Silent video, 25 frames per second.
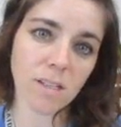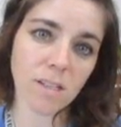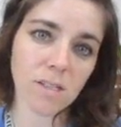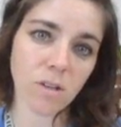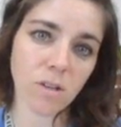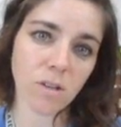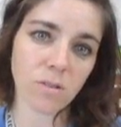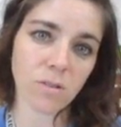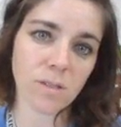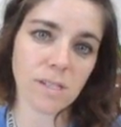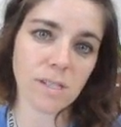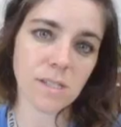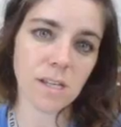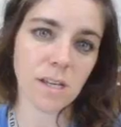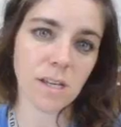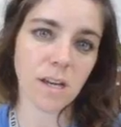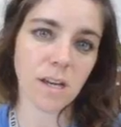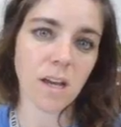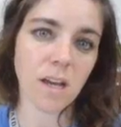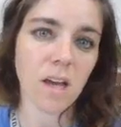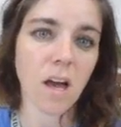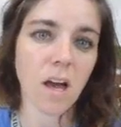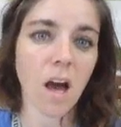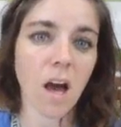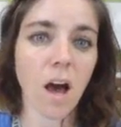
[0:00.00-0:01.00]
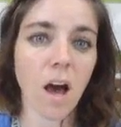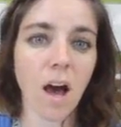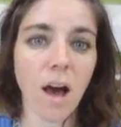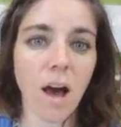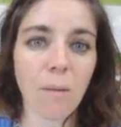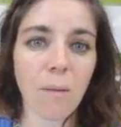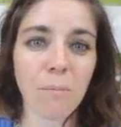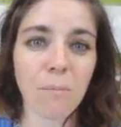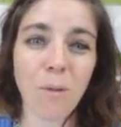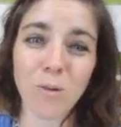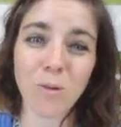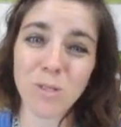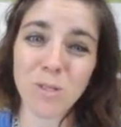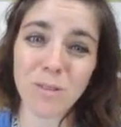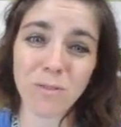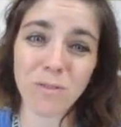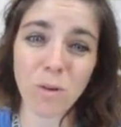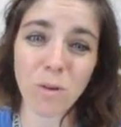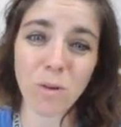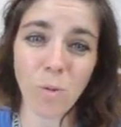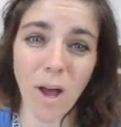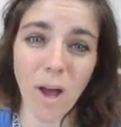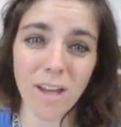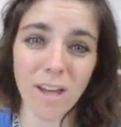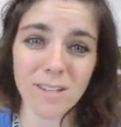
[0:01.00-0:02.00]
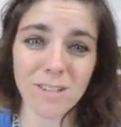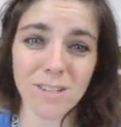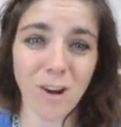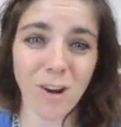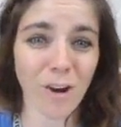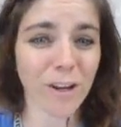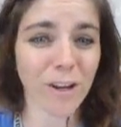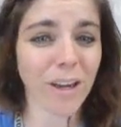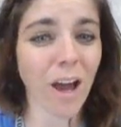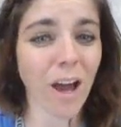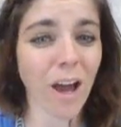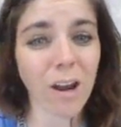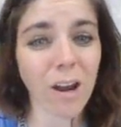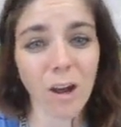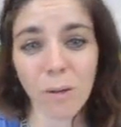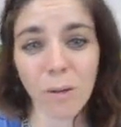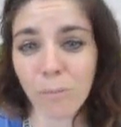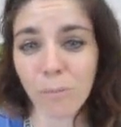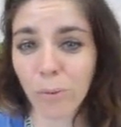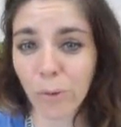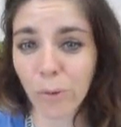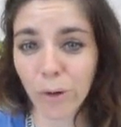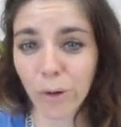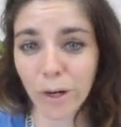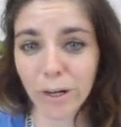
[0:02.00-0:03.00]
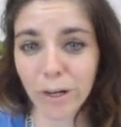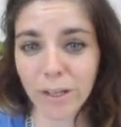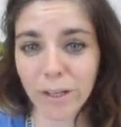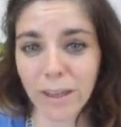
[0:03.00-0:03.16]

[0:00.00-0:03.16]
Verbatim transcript: So you see, um, most of the West already got on board.